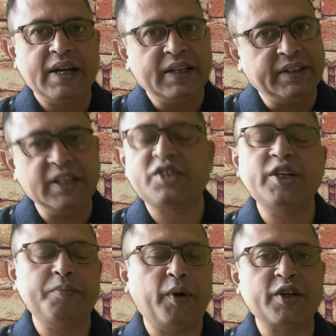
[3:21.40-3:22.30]
This
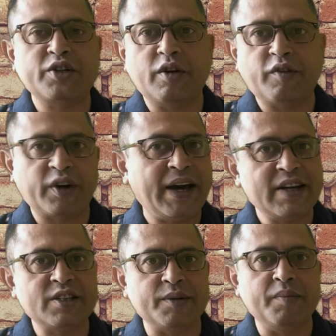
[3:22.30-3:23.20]
reproduction of
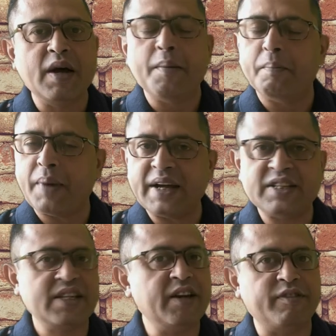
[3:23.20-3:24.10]
organism by
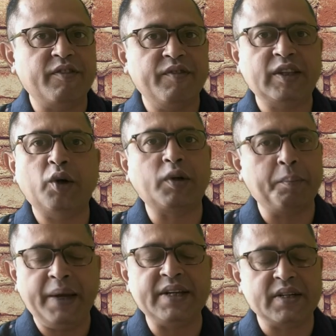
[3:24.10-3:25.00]
itself without a
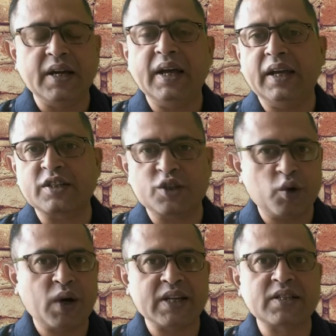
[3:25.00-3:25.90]
mate is
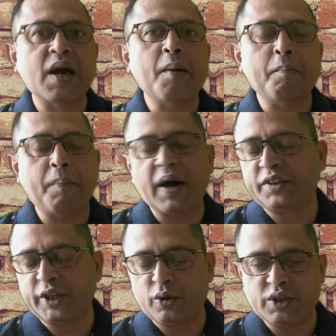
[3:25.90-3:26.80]
known as
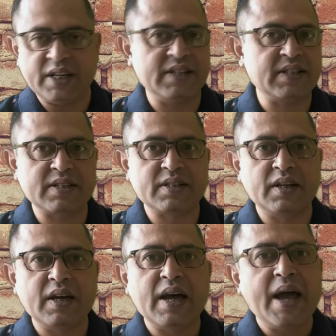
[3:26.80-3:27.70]
parthenogenesis.
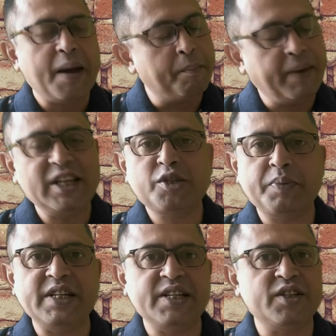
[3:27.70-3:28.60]
Many
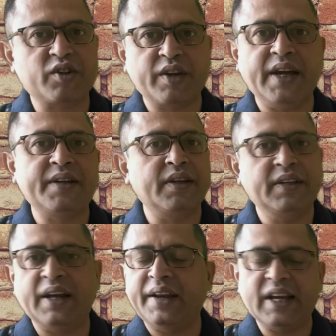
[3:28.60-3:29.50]
species create
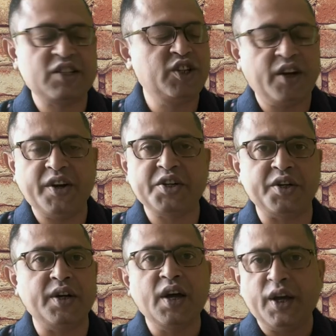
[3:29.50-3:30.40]
their next
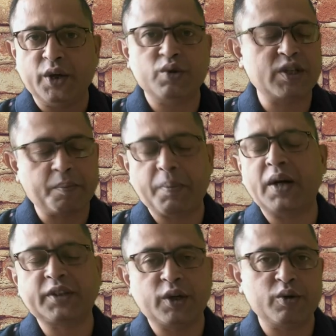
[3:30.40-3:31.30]
generation using
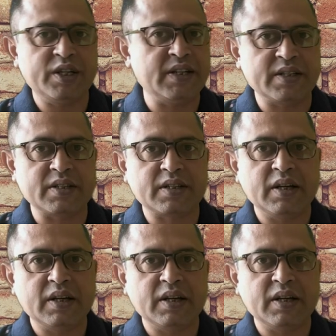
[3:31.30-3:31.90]
parthenogenesis.